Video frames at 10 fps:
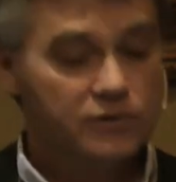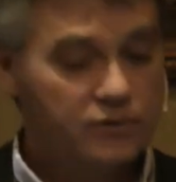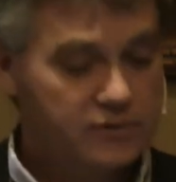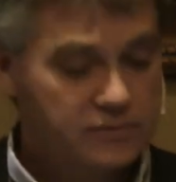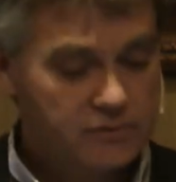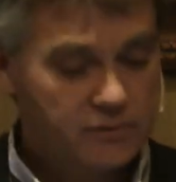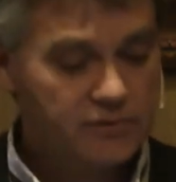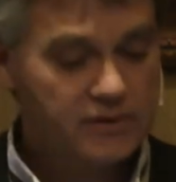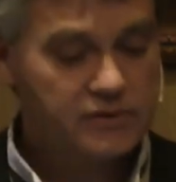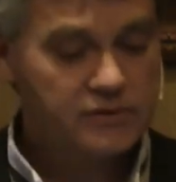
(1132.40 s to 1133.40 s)
no
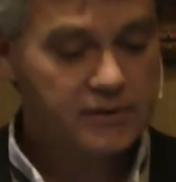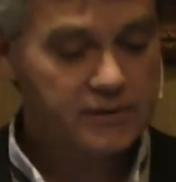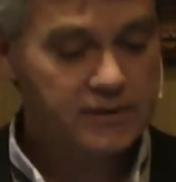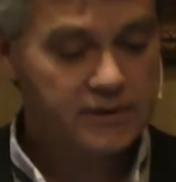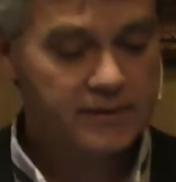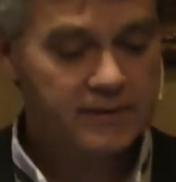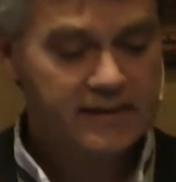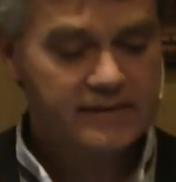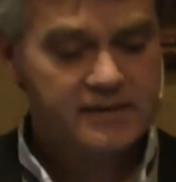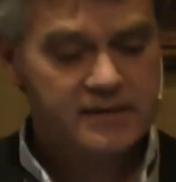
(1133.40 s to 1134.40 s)
things are done.
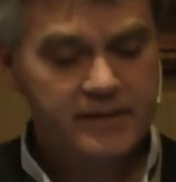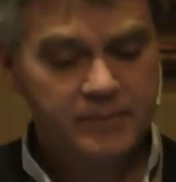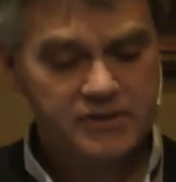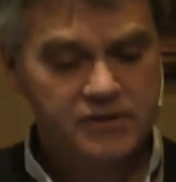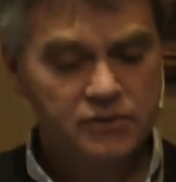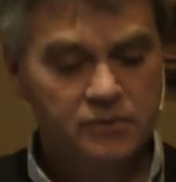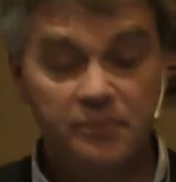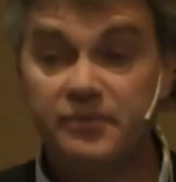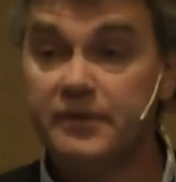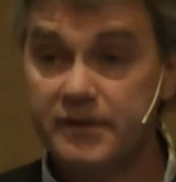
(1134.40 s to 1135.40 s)
There's limited
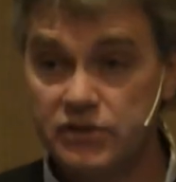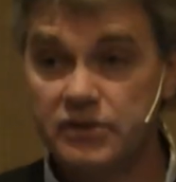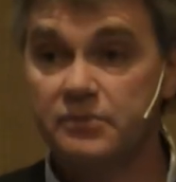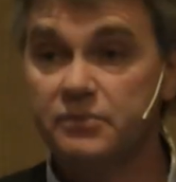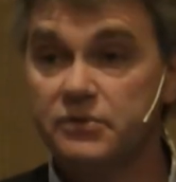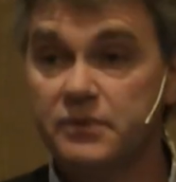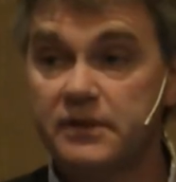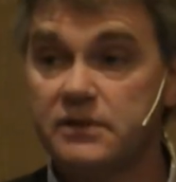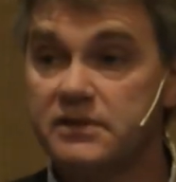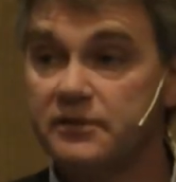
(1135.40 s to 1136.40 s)
cooperation between
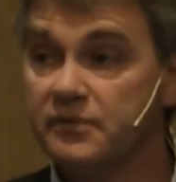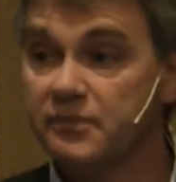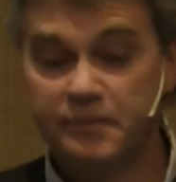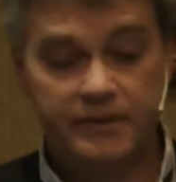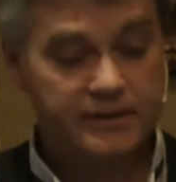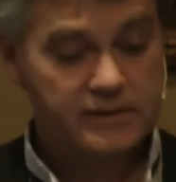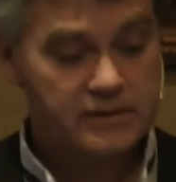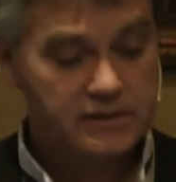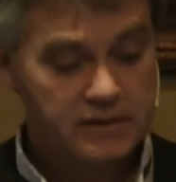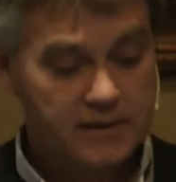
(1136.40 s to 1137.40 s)
the several
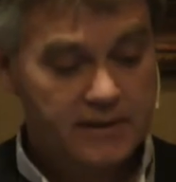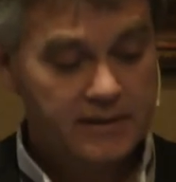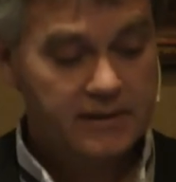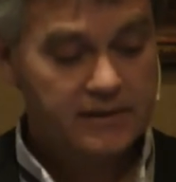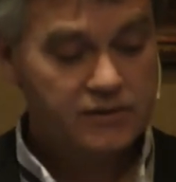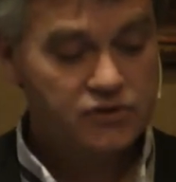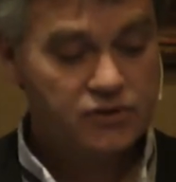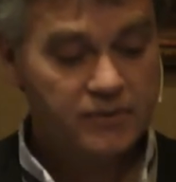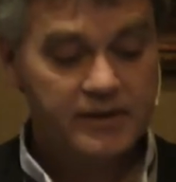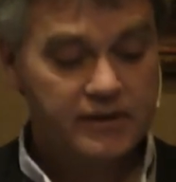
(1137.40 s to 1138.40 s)
parties. There's
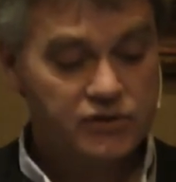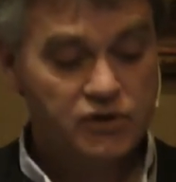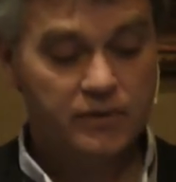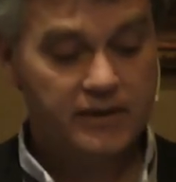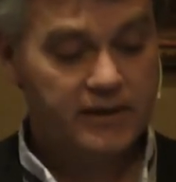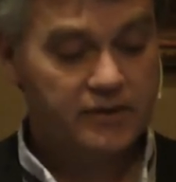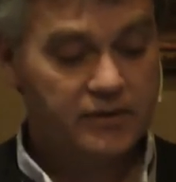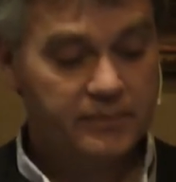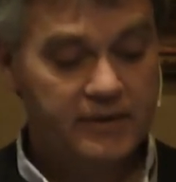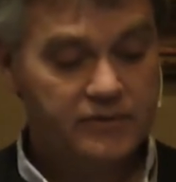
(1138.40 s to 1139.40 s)
no
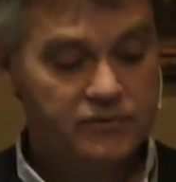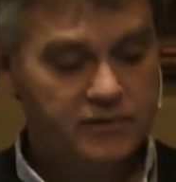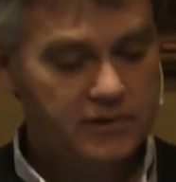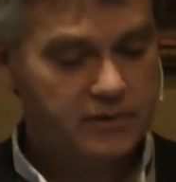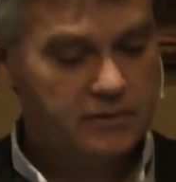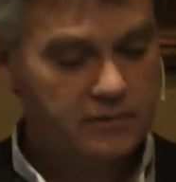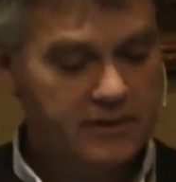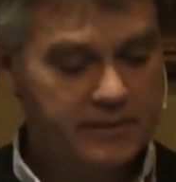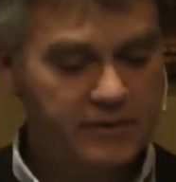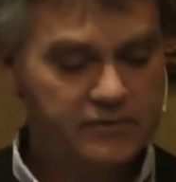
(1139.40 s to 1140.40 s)
economic
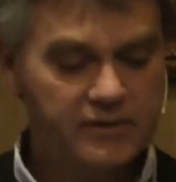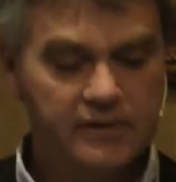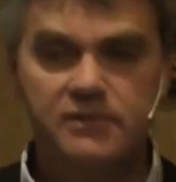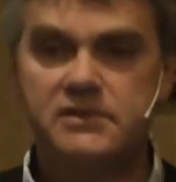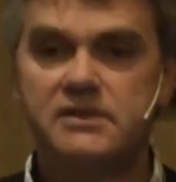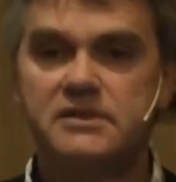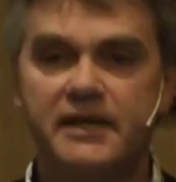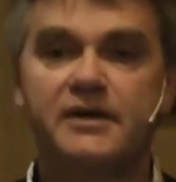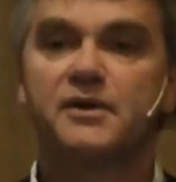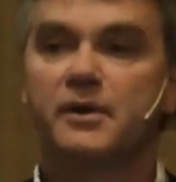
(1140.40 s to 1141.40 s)
drive, it's an
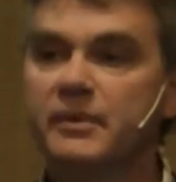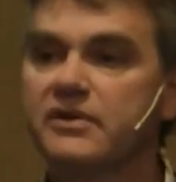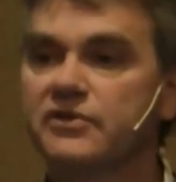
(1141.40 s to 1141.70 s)
economic